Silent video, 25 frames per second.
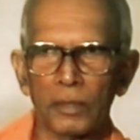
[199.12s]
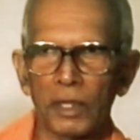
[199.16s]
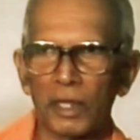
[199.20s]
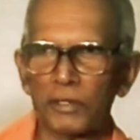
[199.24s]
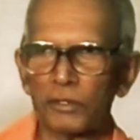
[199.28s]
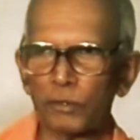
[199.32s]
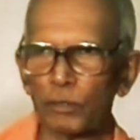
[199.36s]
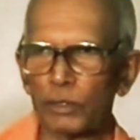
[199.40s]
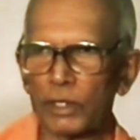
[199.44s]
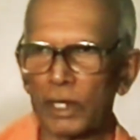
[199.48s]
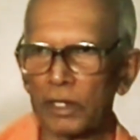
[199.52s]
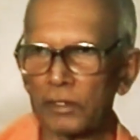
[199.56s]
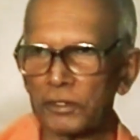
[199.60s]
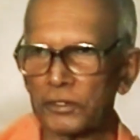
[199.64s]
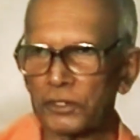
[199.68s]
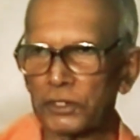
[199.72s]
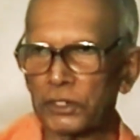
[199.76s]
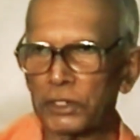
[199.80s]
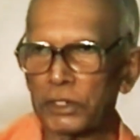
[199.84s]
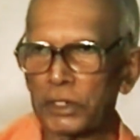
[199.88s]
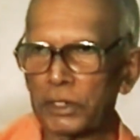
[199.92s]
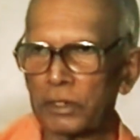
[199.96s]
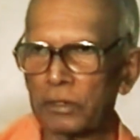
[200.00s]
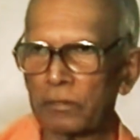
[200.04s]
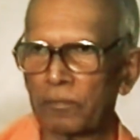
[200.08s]
That you can
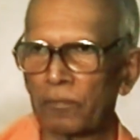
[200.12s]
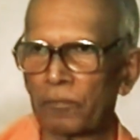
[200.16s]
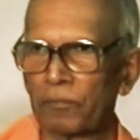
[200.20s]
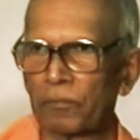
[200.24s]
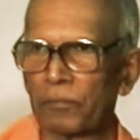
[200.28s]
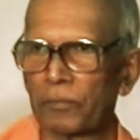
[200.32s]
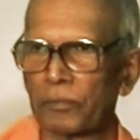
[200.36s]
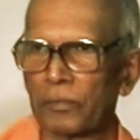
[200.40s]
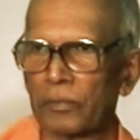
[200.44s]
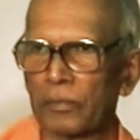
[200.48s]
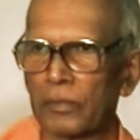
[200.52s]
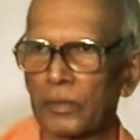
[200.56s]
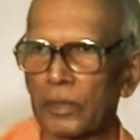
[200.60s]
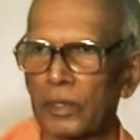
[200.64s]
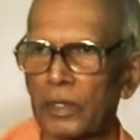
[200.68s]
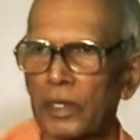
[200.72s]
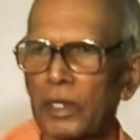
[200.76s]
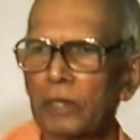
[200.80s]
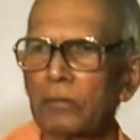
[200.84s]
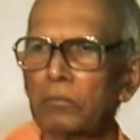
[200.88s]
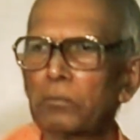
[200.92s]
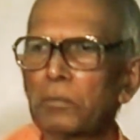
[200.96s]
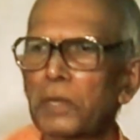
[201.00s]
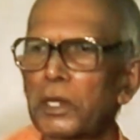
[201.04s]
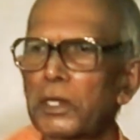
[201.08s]
see
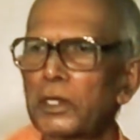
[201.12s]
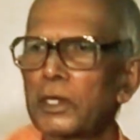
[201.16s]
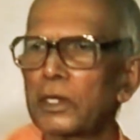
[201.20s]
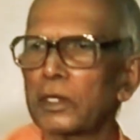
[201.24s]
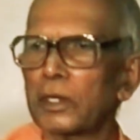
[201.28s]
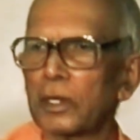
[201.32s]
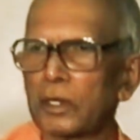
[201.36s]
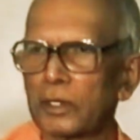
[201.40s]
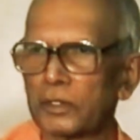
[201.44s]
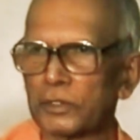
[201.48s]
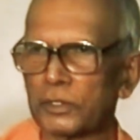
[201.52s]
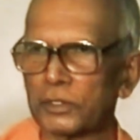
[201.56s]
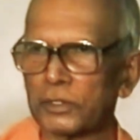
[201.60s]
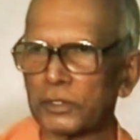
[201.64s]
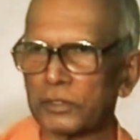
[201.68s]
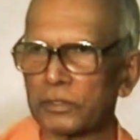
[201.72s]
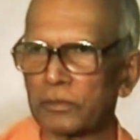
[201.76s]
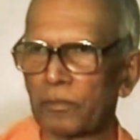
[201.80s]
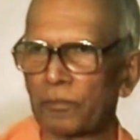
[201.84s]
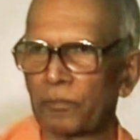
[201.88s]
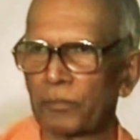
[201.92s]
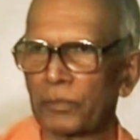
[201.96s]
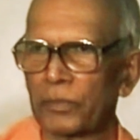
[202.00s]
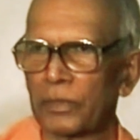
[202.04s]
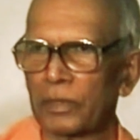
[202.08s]
in many
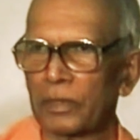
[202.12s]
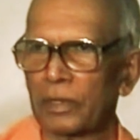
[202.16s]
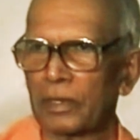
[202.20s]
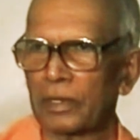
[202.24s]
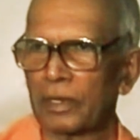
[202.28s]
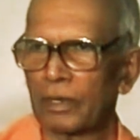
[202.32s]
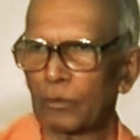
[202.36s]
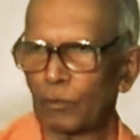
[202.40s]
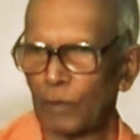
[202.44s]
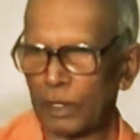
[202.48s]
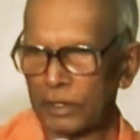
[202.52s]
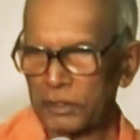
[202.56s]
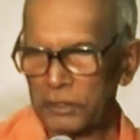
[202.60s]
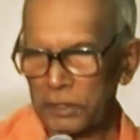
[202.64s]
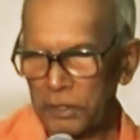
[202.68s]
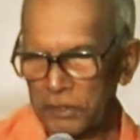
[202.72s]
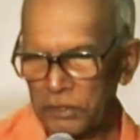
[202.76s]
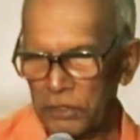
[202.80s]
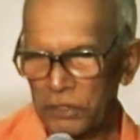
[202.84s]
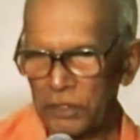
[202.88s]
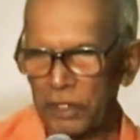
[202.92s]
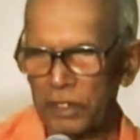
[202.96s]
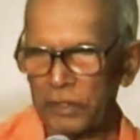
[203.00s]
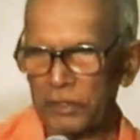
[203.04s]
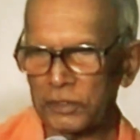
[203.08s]
cases. One
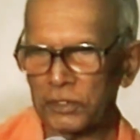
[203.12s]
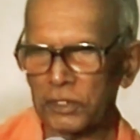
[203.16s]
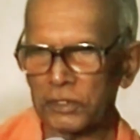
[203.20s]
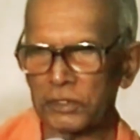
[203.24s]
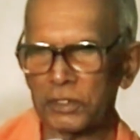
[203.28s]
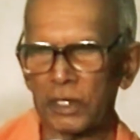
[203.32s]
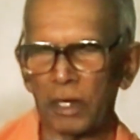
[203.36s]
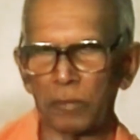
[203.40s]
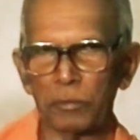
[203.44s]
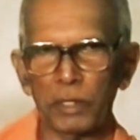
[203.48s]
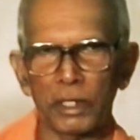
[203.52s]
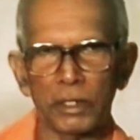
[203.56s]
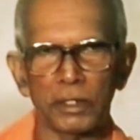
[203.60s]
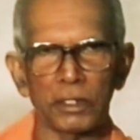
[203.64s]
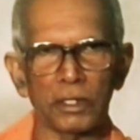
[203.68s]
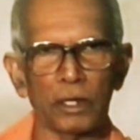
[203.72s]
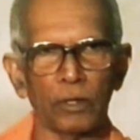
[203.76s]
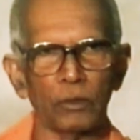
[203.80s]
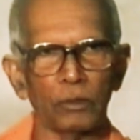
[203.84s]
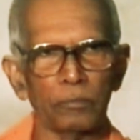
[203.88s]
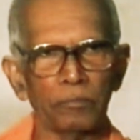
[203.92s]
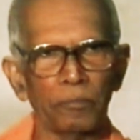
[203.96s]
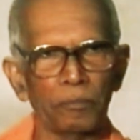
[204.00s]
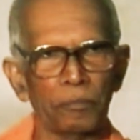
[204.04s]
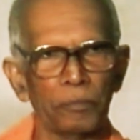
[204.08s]
such case is coming
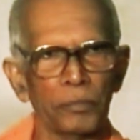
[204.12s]
now.